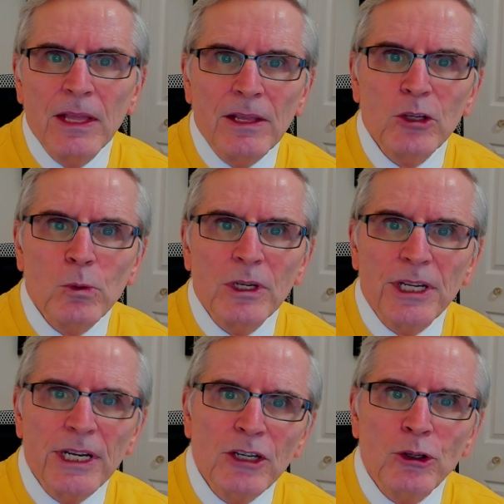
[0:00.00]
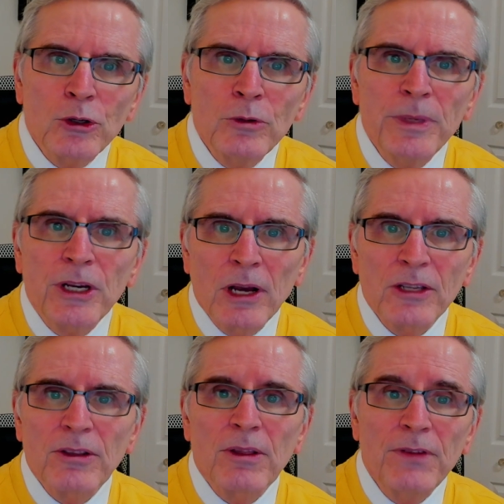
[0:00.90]
This was an issue
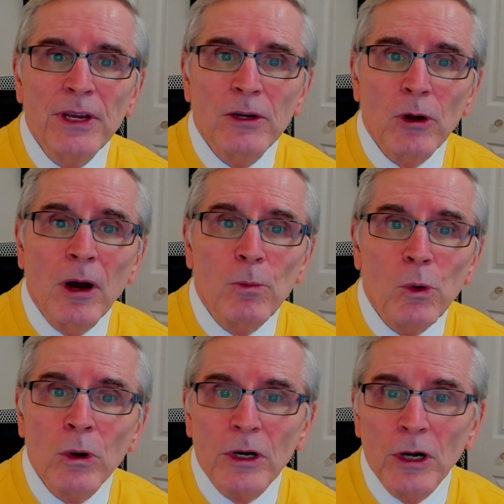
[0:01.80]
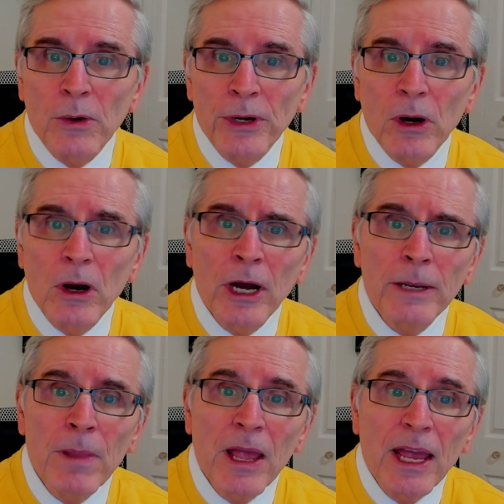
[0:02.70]
because of the Vietnam War going
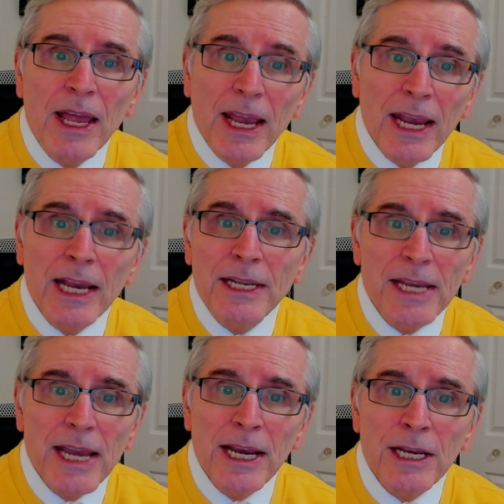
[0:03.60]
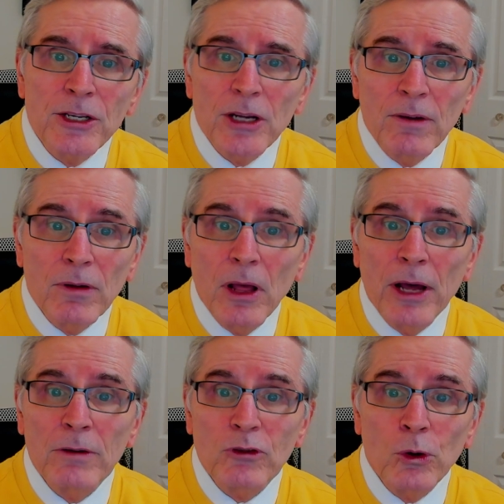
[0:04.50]
on and the age of a
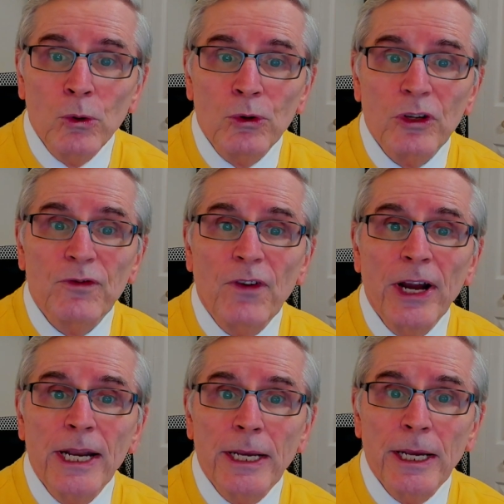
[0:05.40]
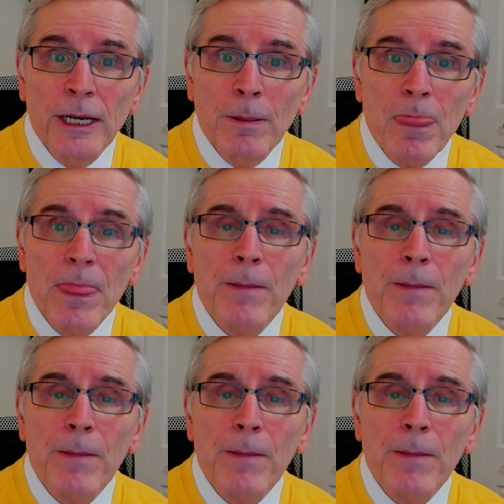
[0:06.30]
lot of soldiers fighting in it.